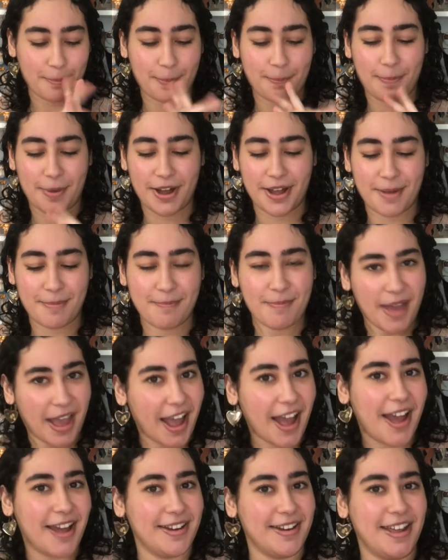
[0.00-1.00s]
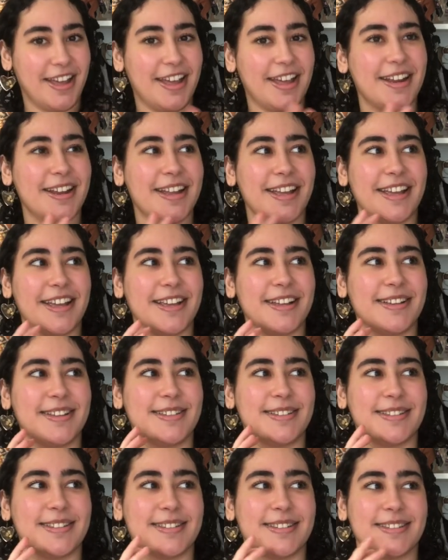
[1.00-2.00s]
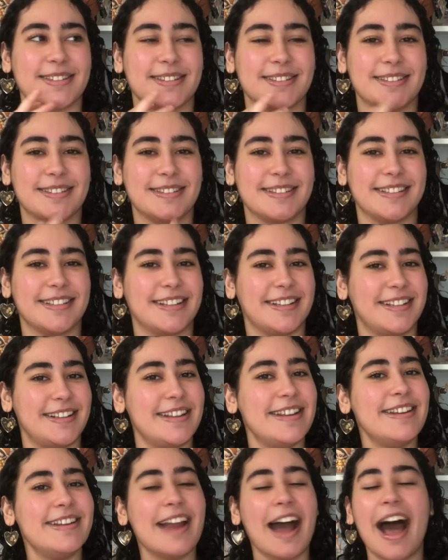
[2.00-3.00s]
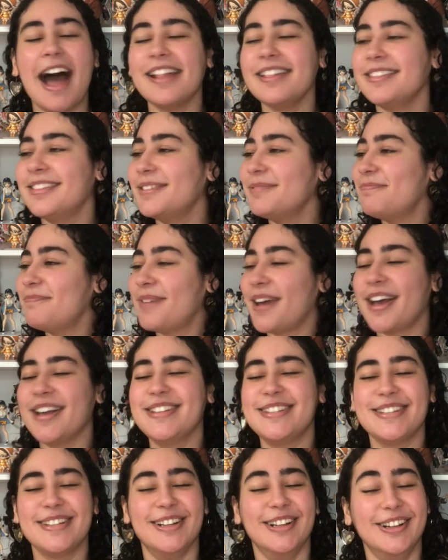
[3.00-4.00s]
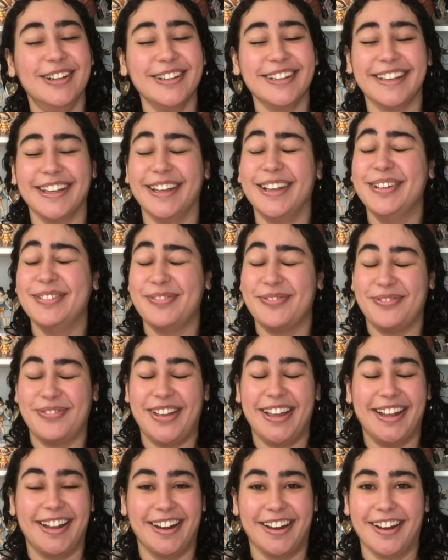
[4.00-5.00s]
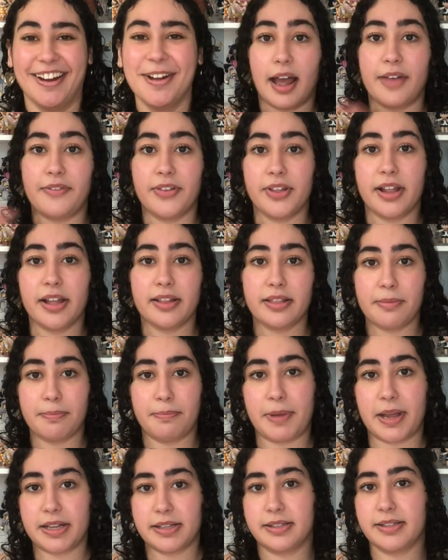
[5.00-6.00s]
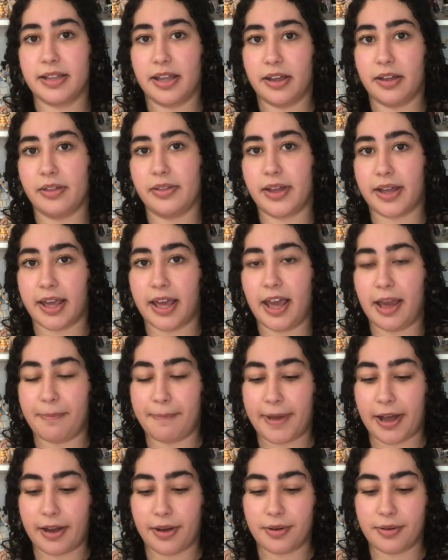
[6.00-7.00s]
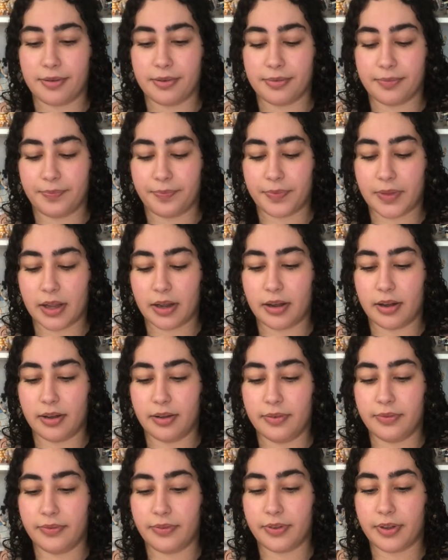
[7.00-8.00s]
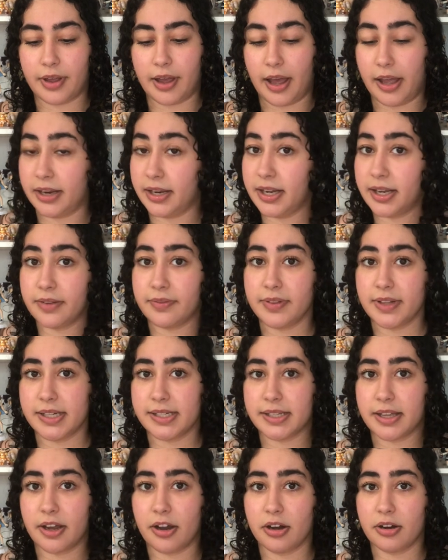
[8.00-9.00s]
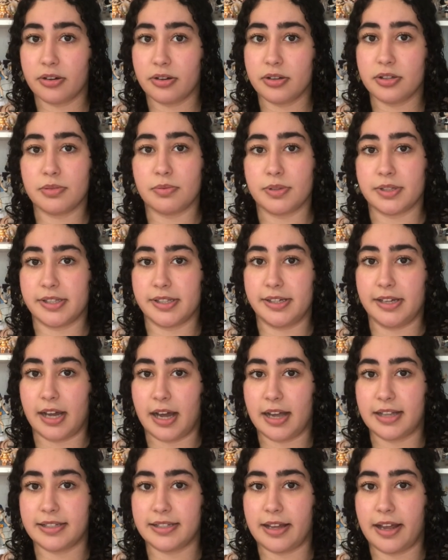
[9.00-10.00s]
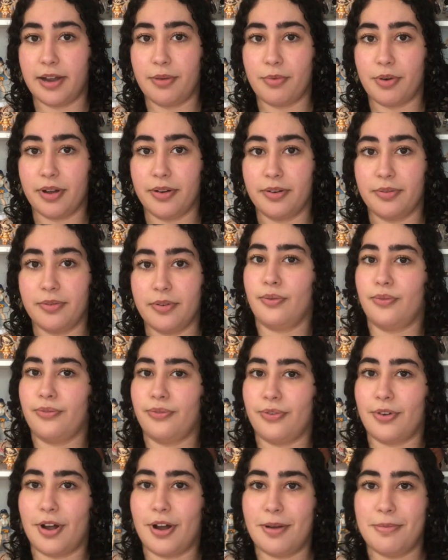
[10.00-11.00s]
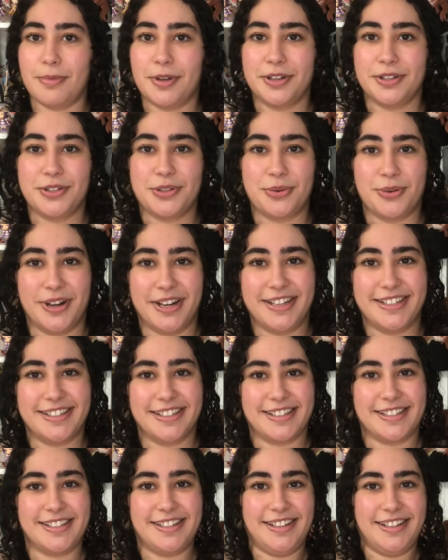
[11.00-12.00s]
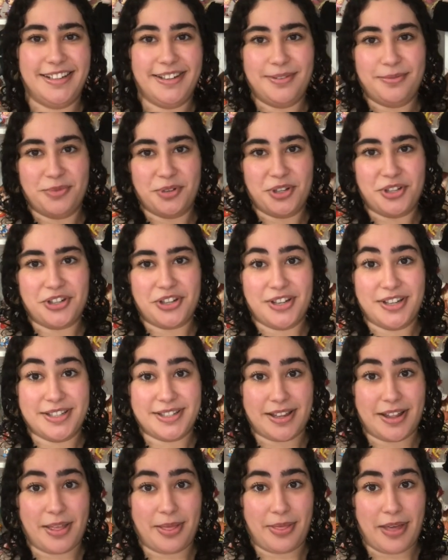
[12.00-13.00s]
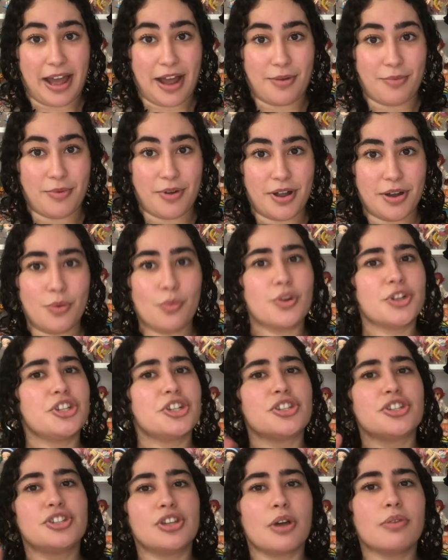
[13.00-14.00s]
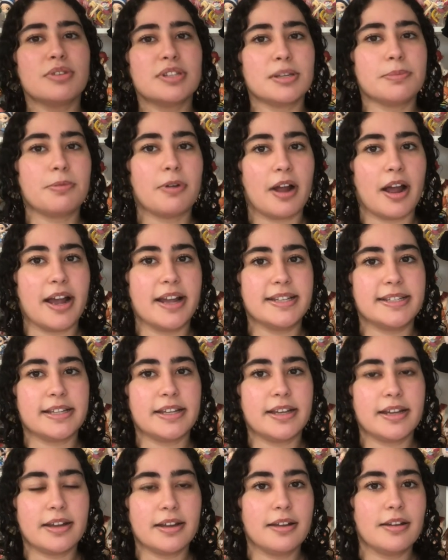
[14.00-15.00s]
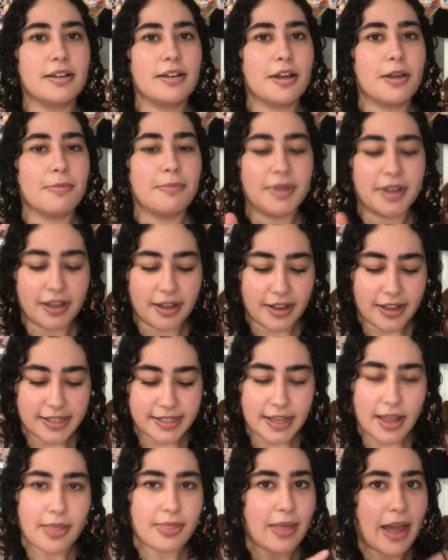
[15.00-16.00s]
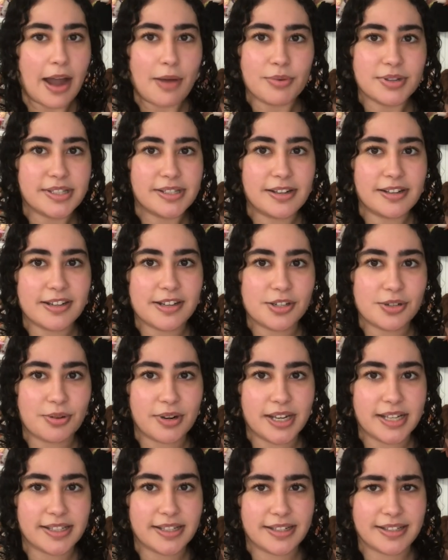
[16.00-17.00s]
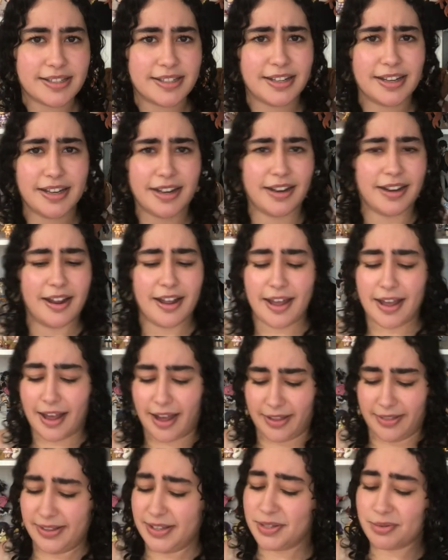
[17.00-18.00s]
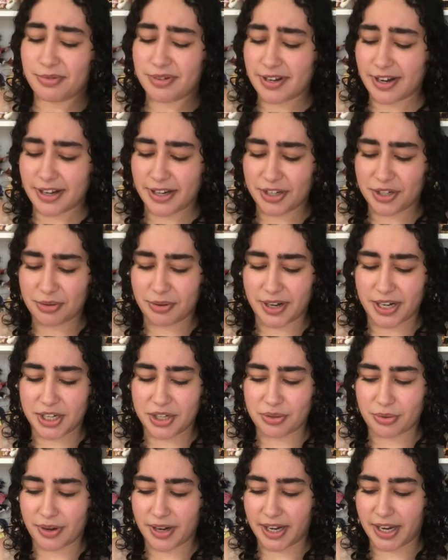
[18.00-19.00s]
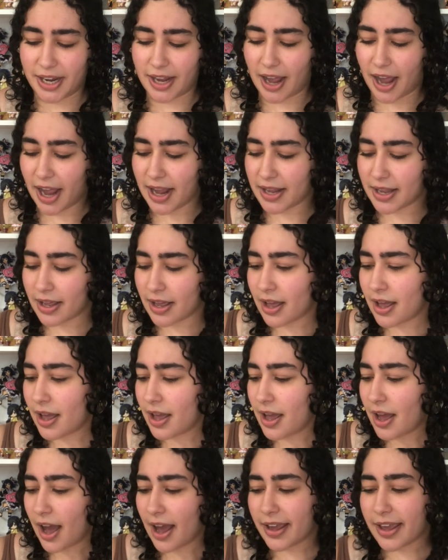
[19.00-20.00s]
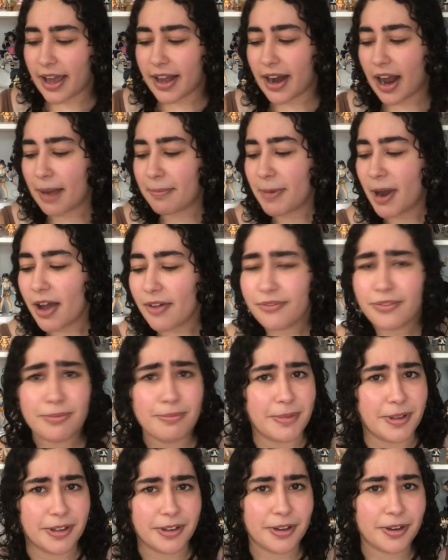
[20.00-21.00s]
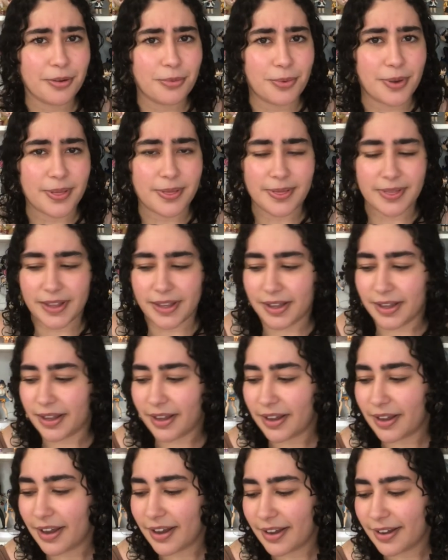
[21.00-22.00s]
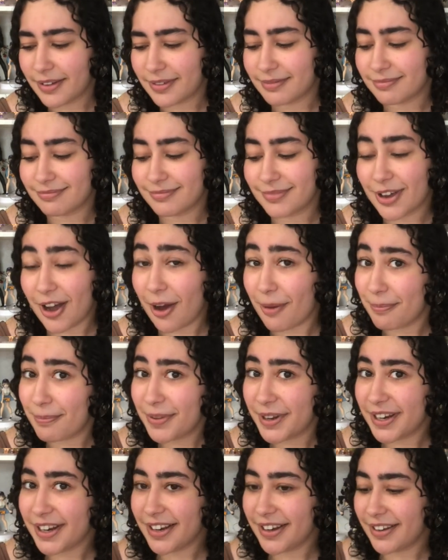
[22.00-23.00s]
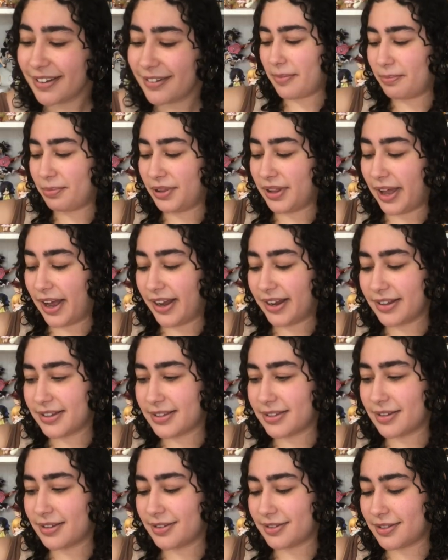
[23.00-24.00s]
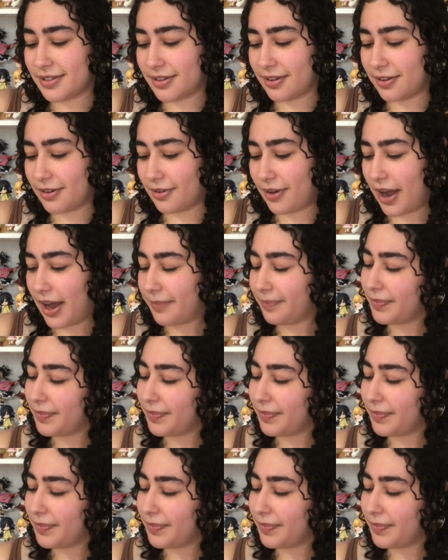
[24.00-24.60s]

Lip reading: but man, it is not the best looking figure. I feel like the best scale that came out of any of these characters was the Dazai one from 2016, which is that one, which is so surprising because that was done in 2016 and these were done in 2020. I'm not familiar with the company Plex, so